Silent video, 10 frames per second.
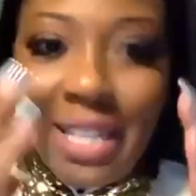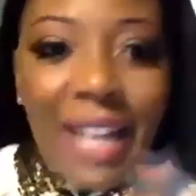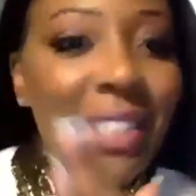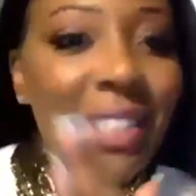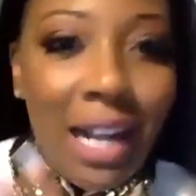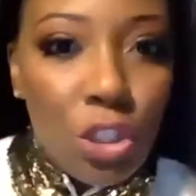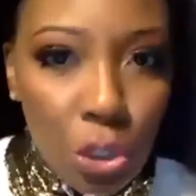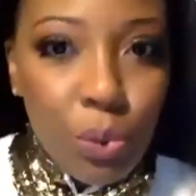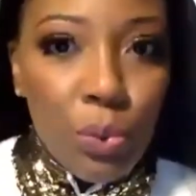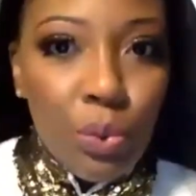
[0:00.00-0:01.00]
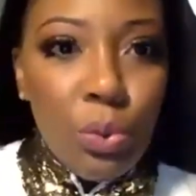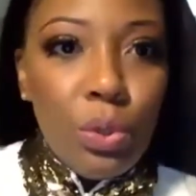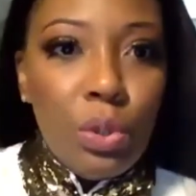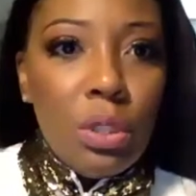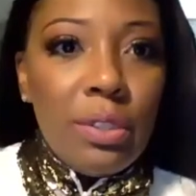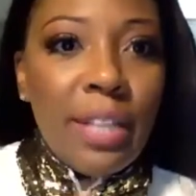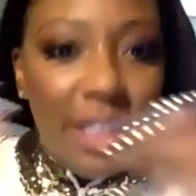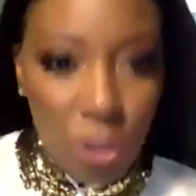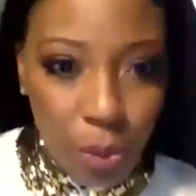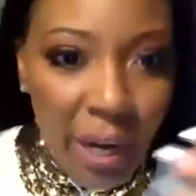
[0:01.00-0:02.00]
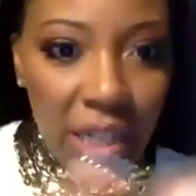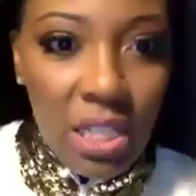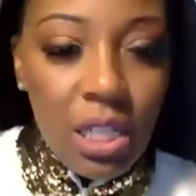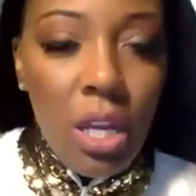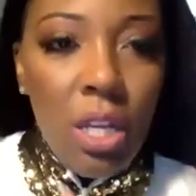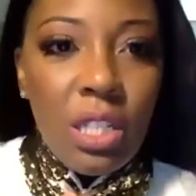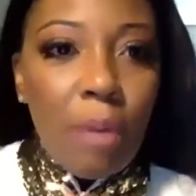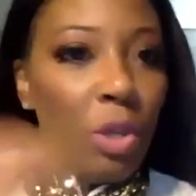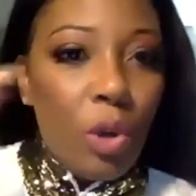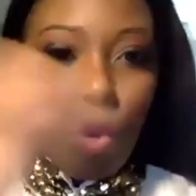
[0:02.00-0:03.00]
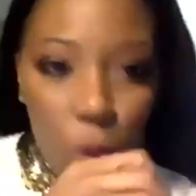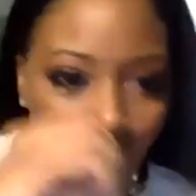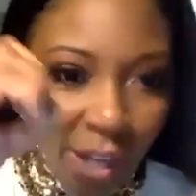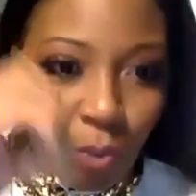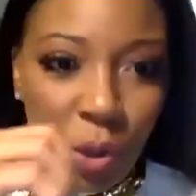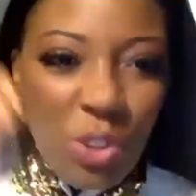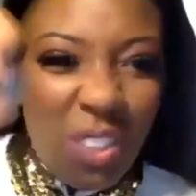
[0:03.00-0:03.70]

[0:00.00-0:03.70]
That's not you. That's grace. Some of you can write real